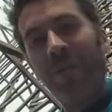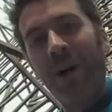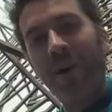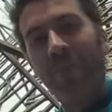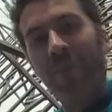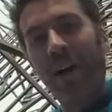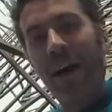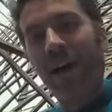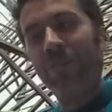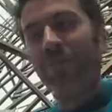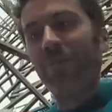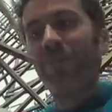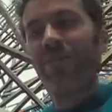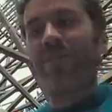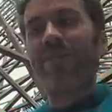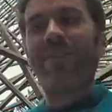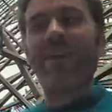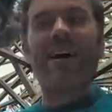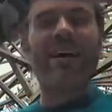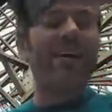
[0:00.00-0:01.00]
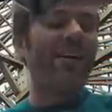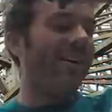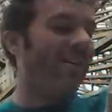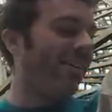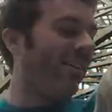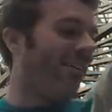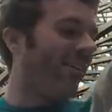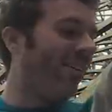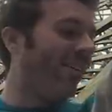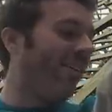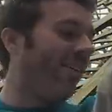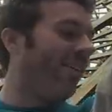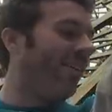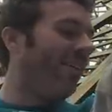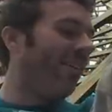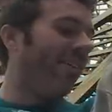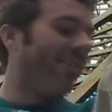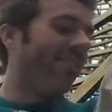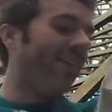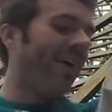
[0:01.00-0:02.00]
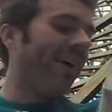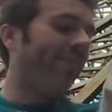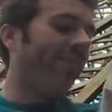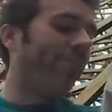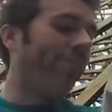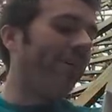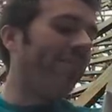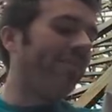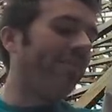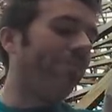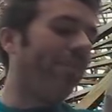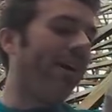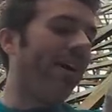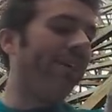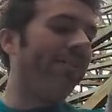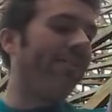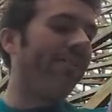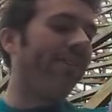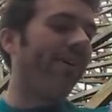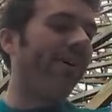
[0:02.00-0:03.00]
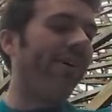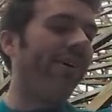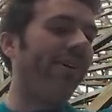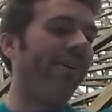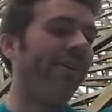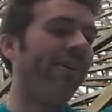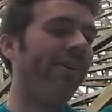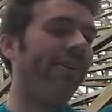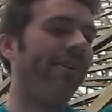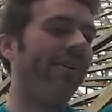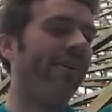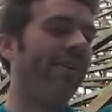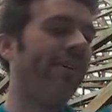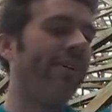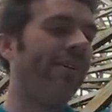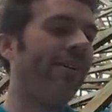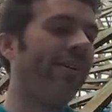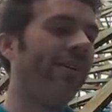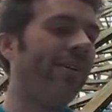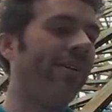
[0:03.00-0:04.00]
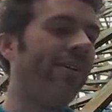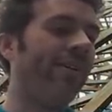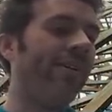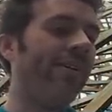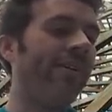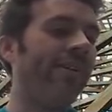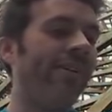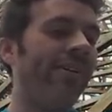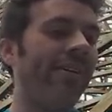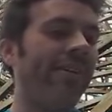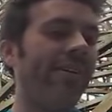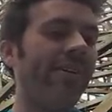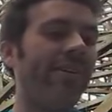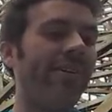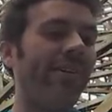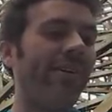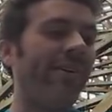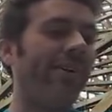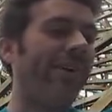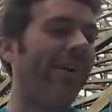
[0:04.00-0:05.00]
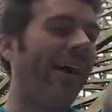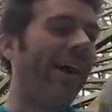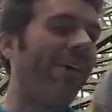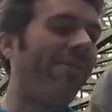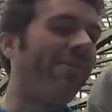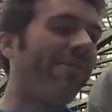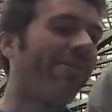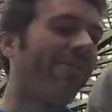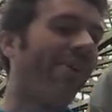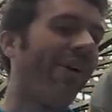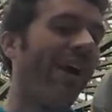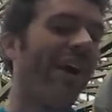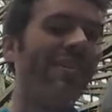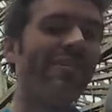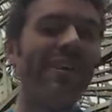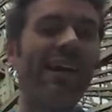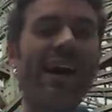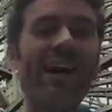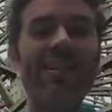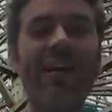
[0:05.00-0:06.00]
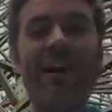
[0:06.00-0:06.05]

of my props was stuck inside of a bunch of pine straw. Dude, that was crazy. I